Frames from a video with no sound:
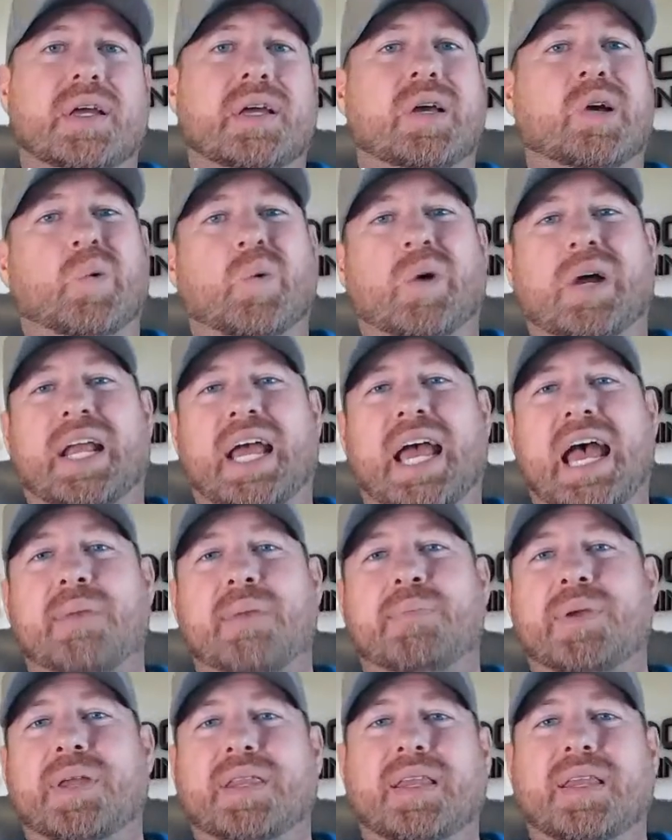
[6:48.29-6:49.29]
But what
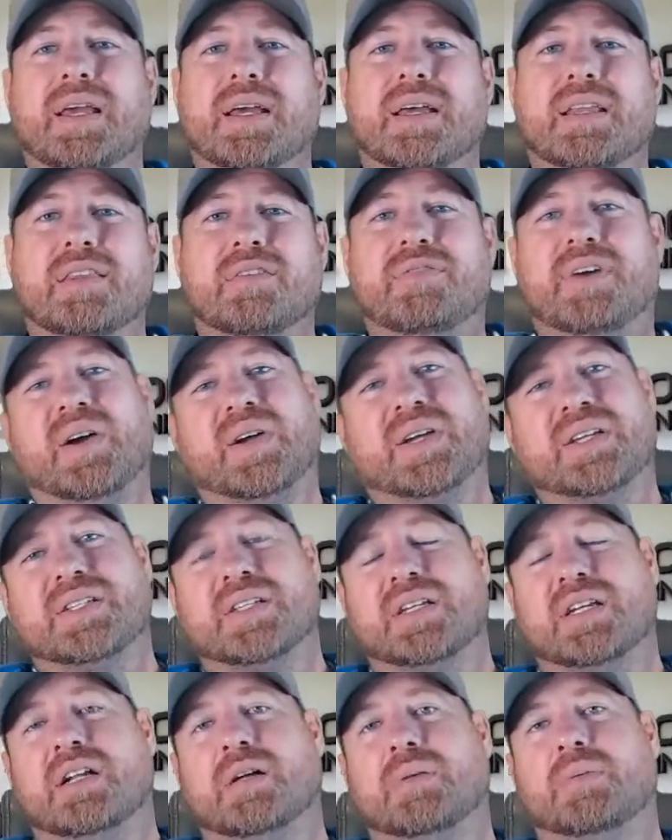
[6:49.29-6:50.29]
happened? The Falcons
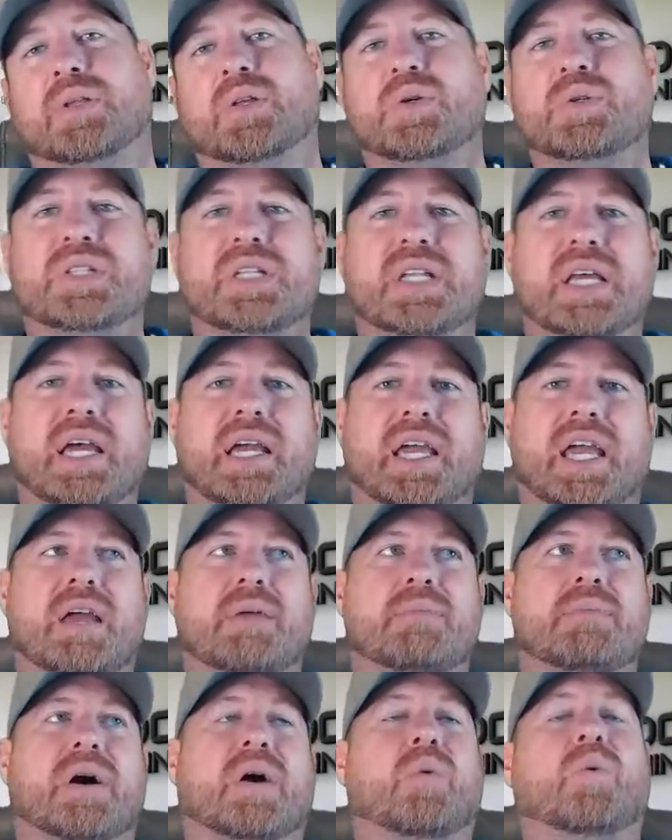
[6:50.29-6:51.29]
ended up losing that
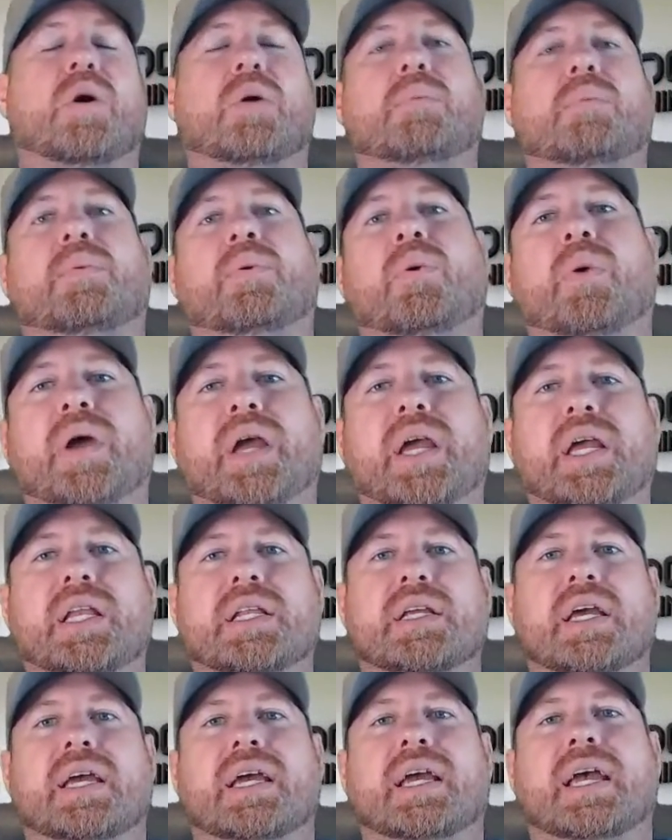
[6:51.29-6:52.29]
game by 1 point,
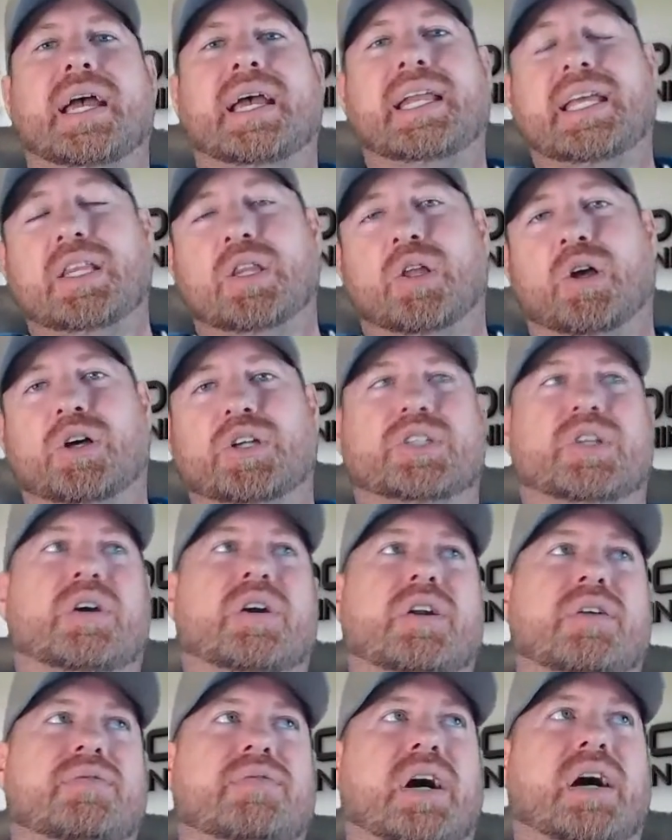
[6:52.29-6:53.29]
and he lost
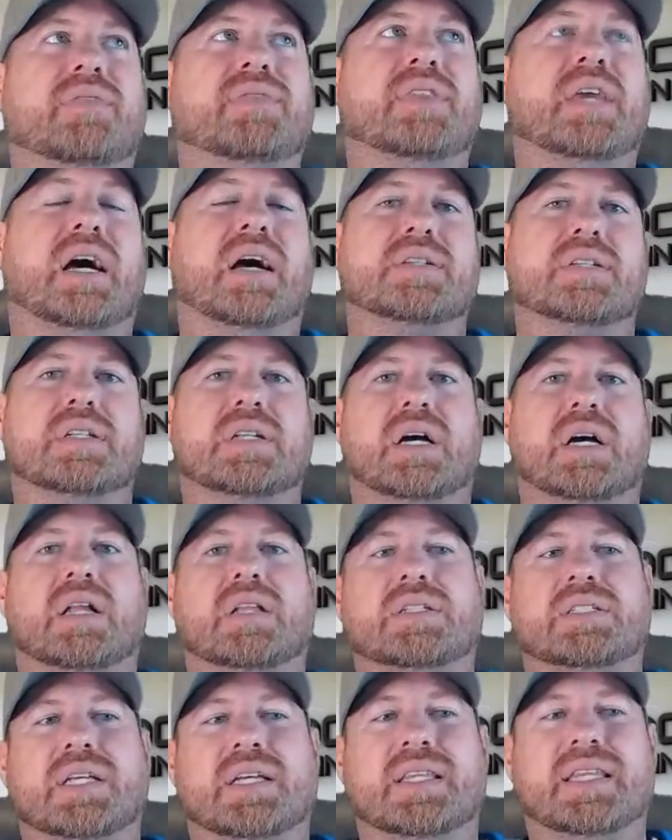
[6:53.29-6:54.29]

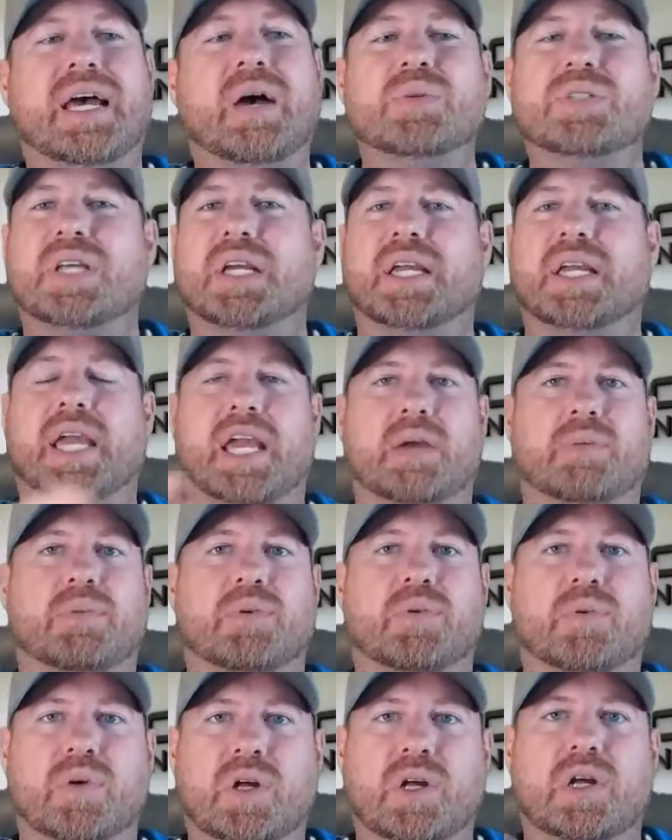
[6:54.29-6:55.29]
$35,000. Now, that was a
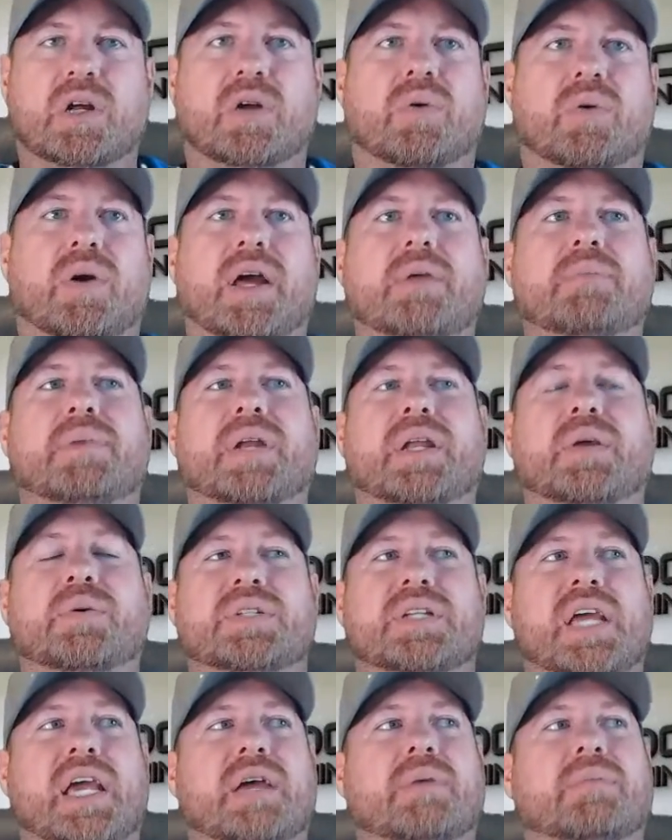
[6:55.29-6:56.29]
gamble, right? But he was
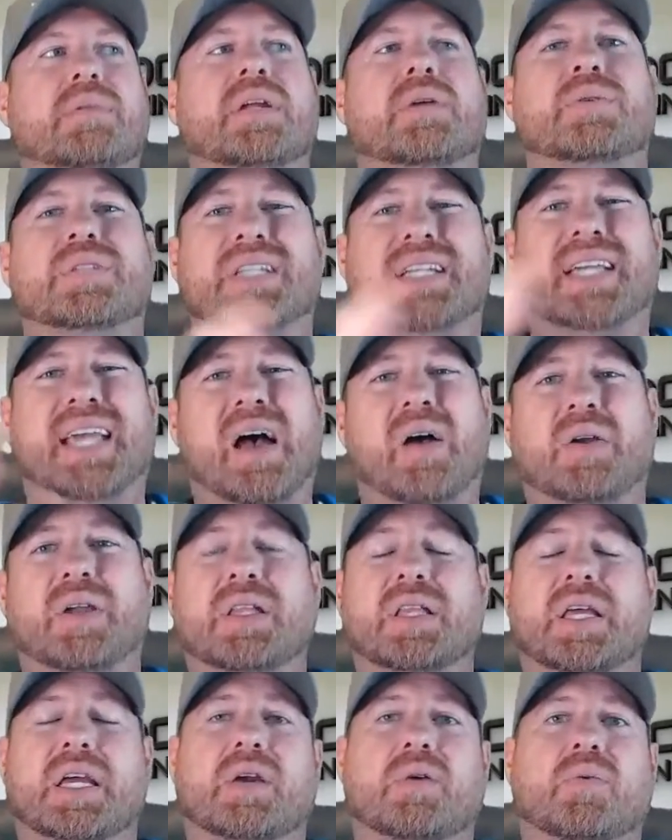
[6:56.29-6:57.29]
gambling. It was a
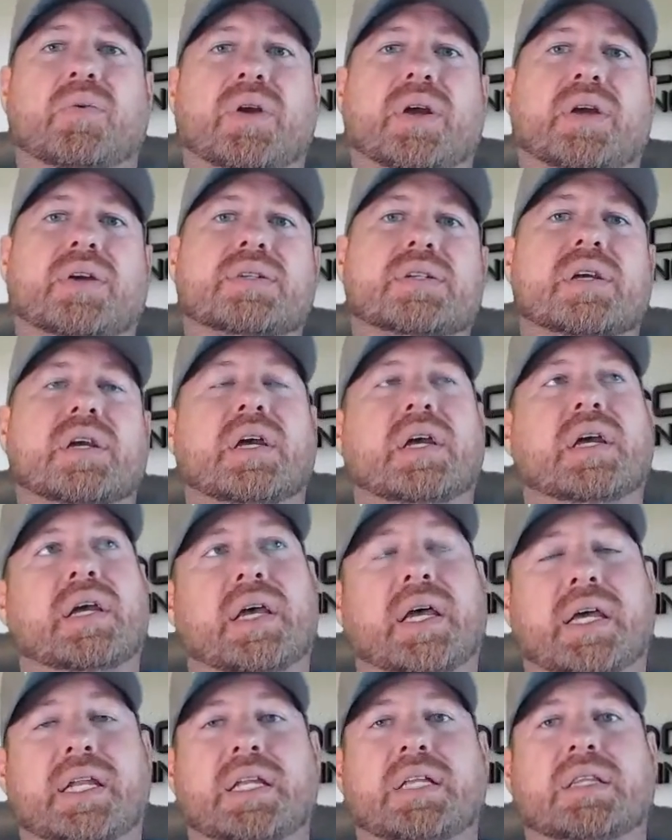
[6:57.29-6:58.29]
calculated risk,
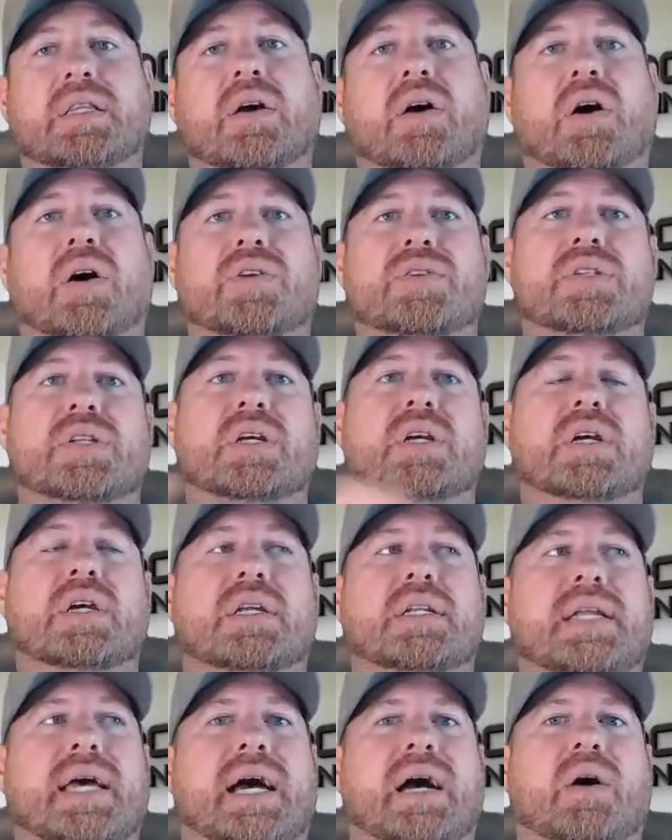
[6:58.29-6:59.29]
and he lost.
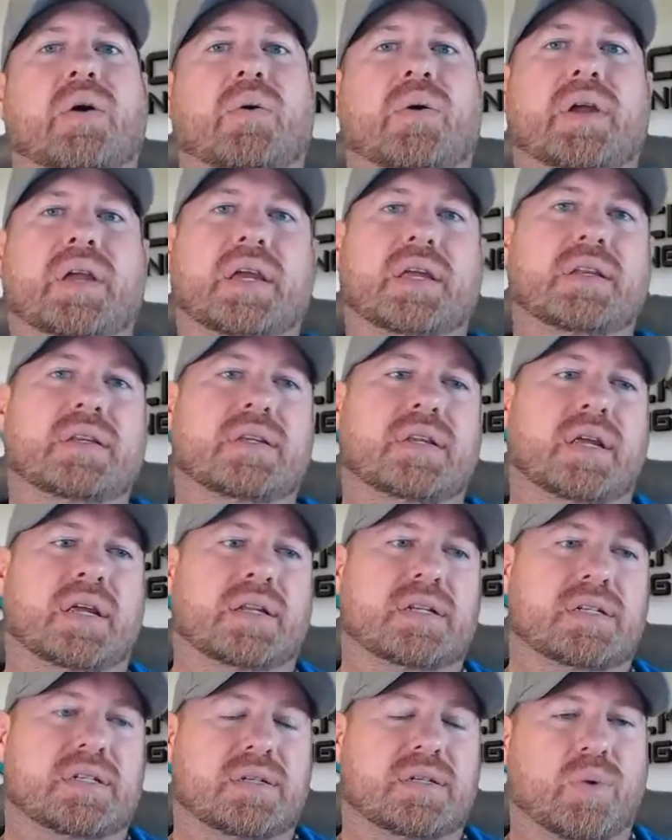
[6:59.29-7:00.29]
Now, in
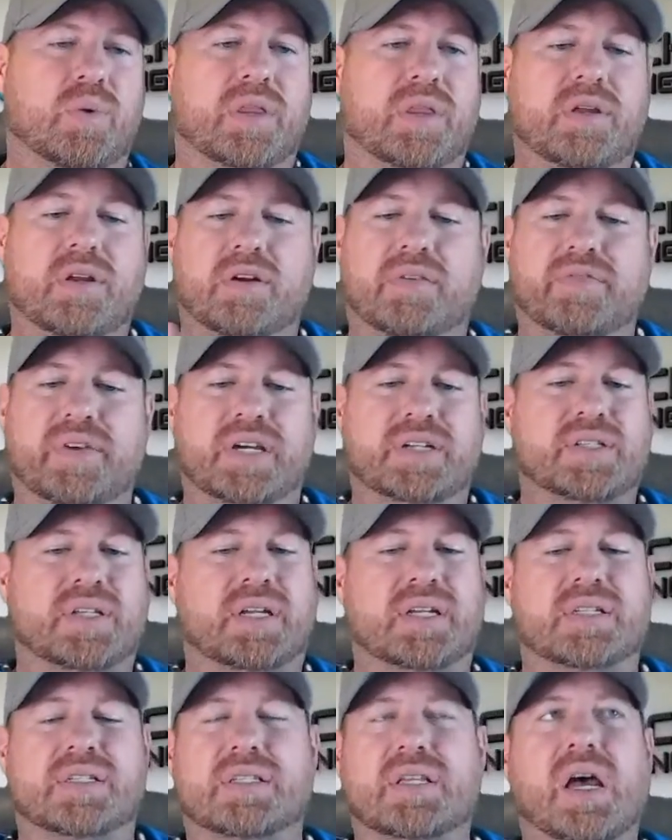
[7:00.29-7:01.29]
whether you're investing
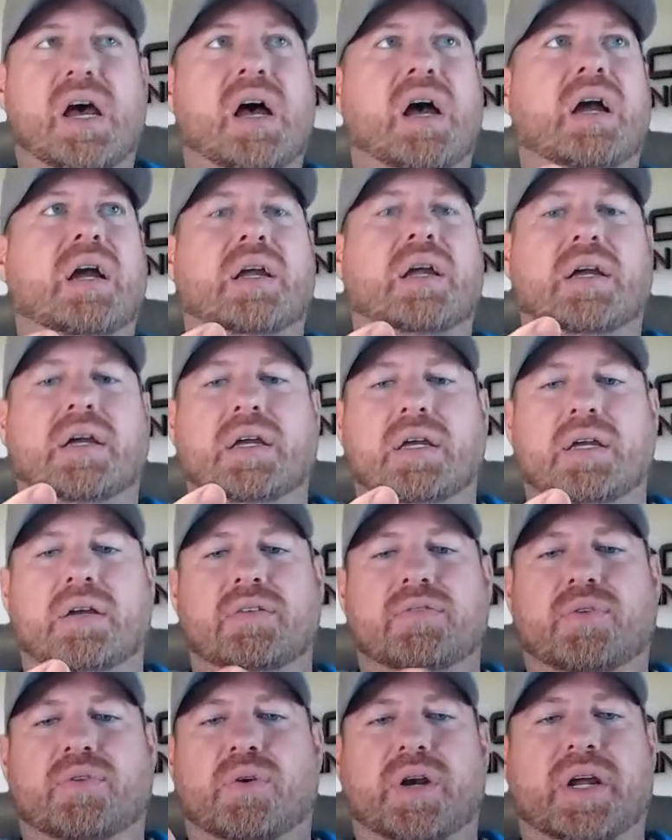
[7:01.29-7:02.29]
in stock,
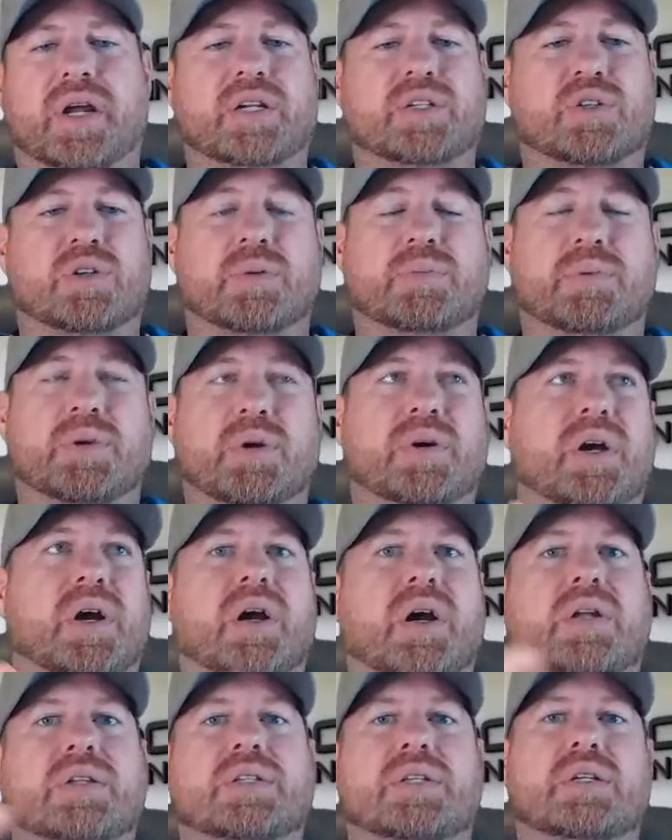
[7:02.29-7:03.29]
Forex,
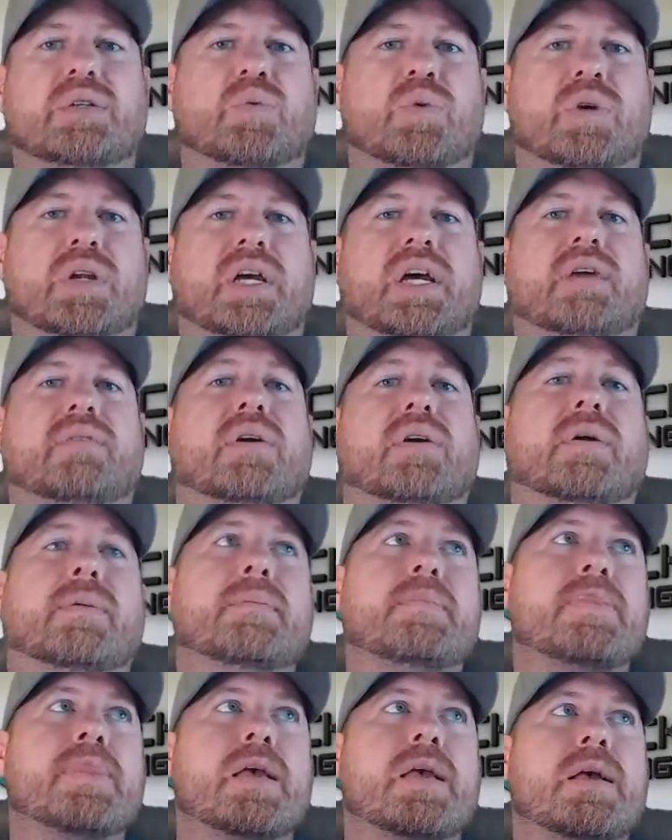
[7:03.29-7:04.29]
cryptocurrencies,
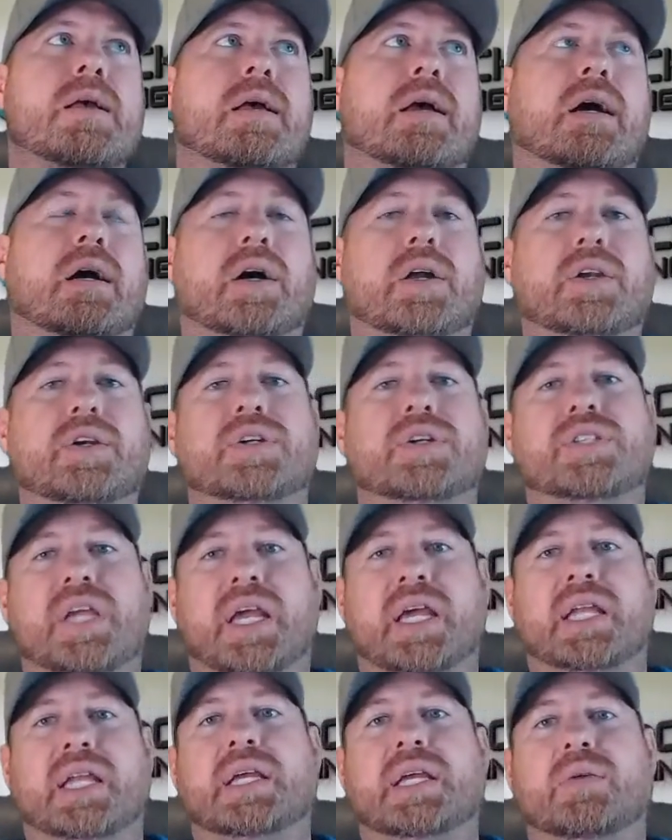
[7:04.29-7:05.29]
whatever,
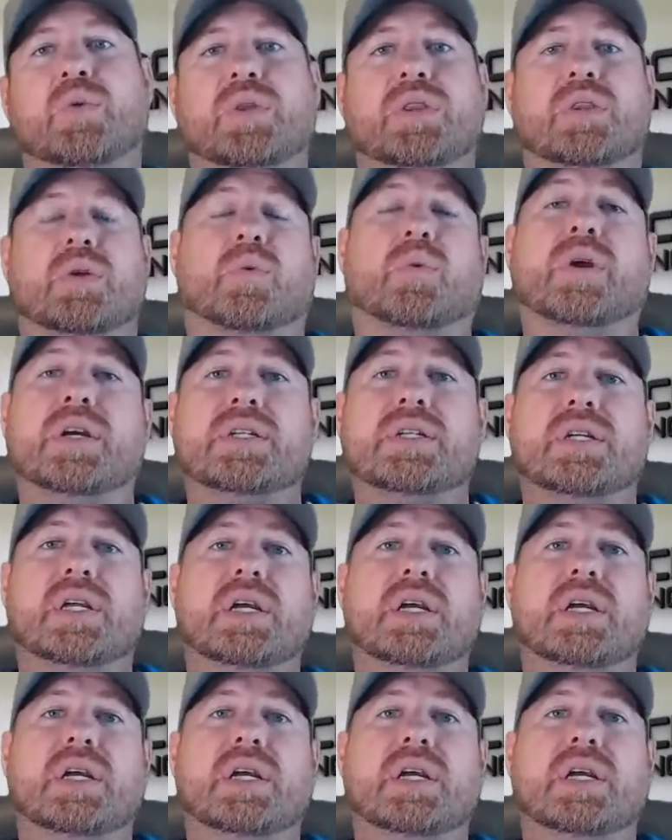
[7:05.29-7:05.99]
understanding what the risk